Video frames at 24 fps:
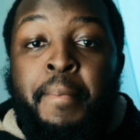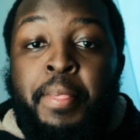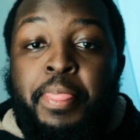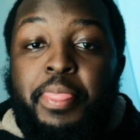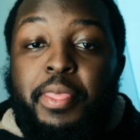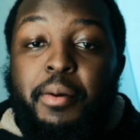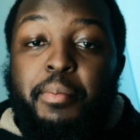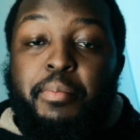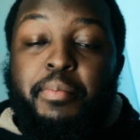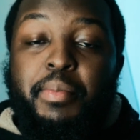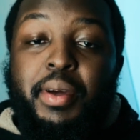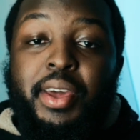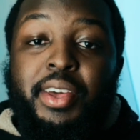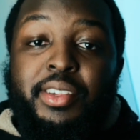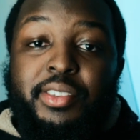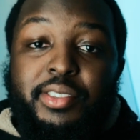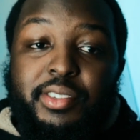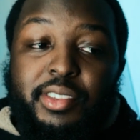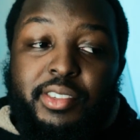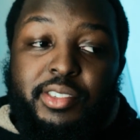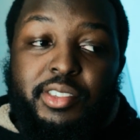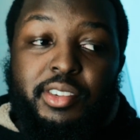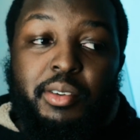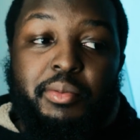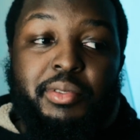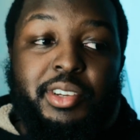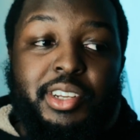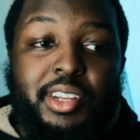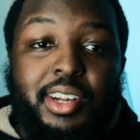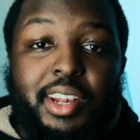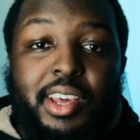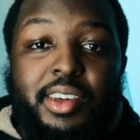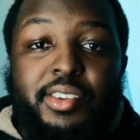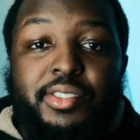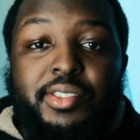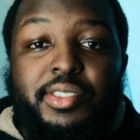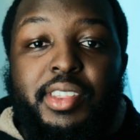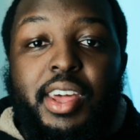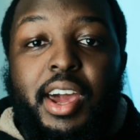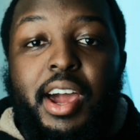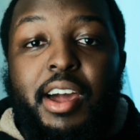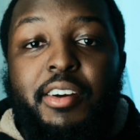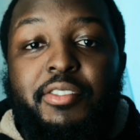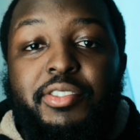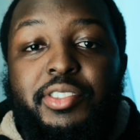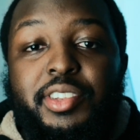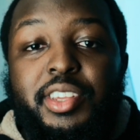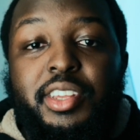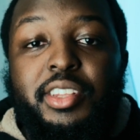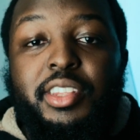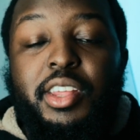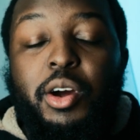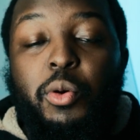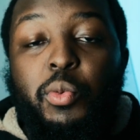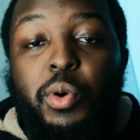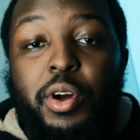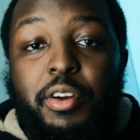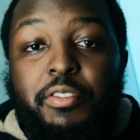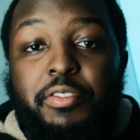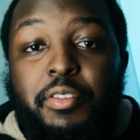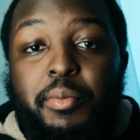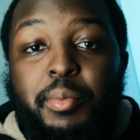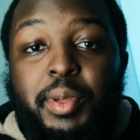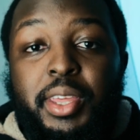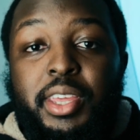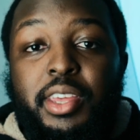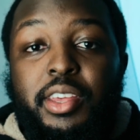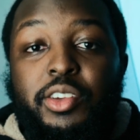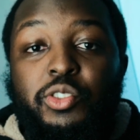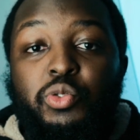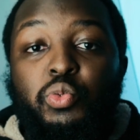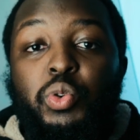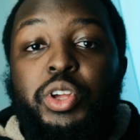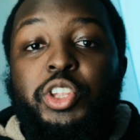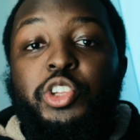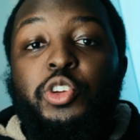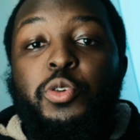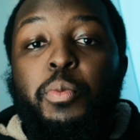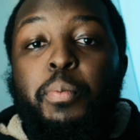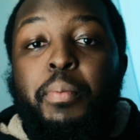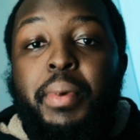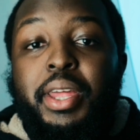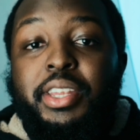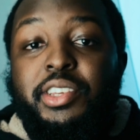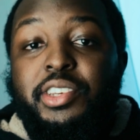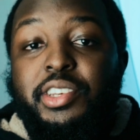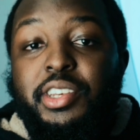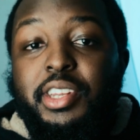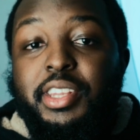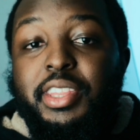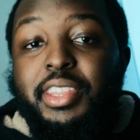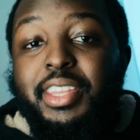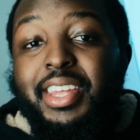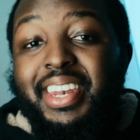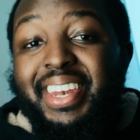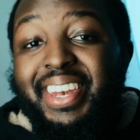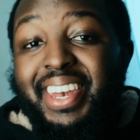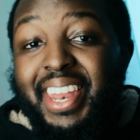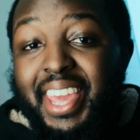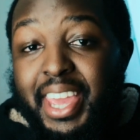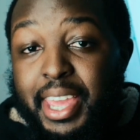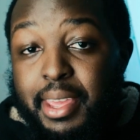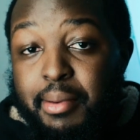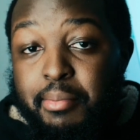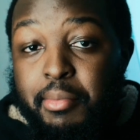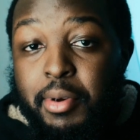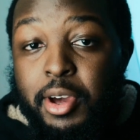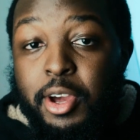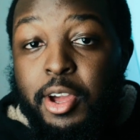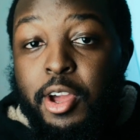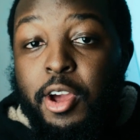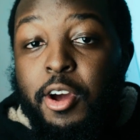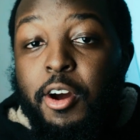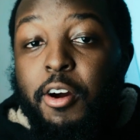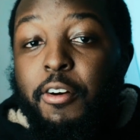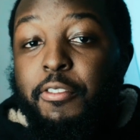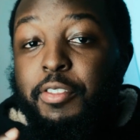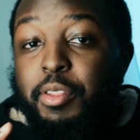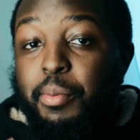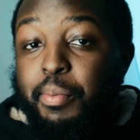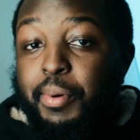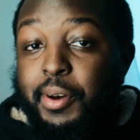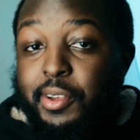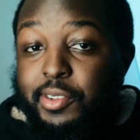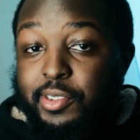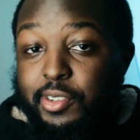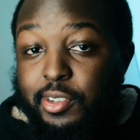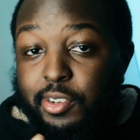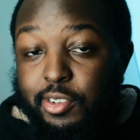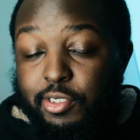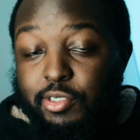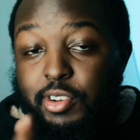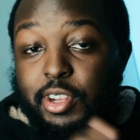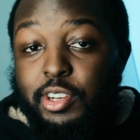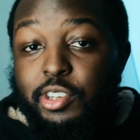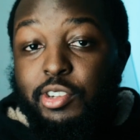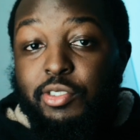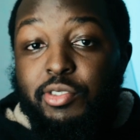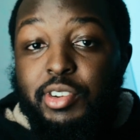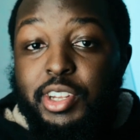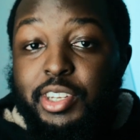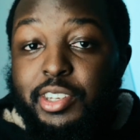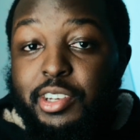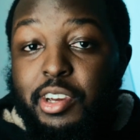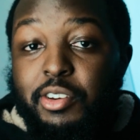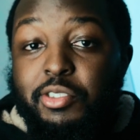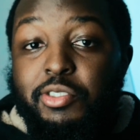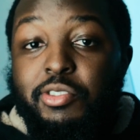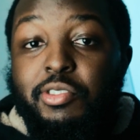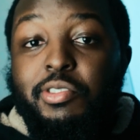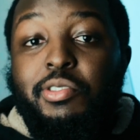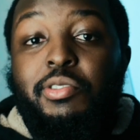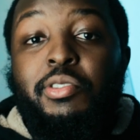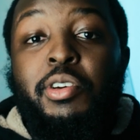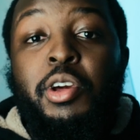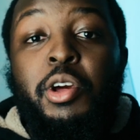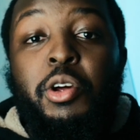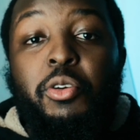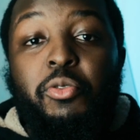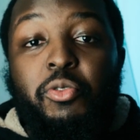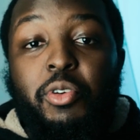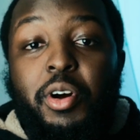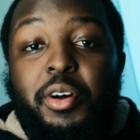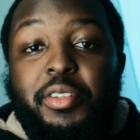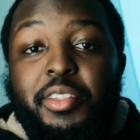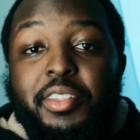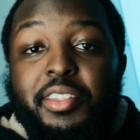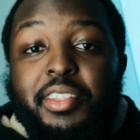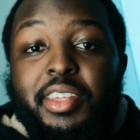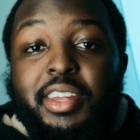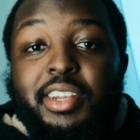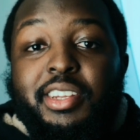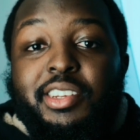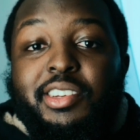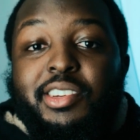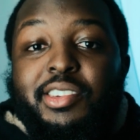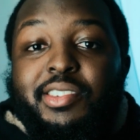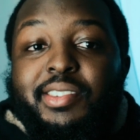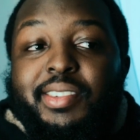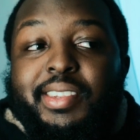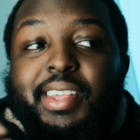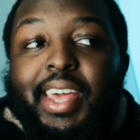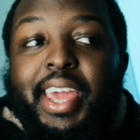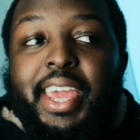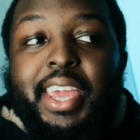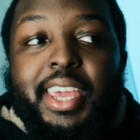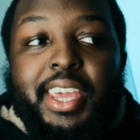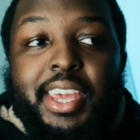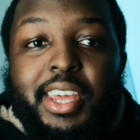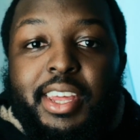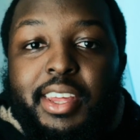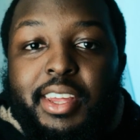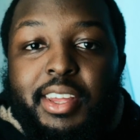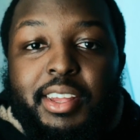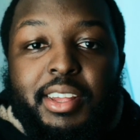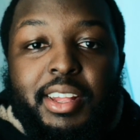The best subject lines that I've seen that work for me is when you mention the name of the person you're trying to reach out to, rather than just saying it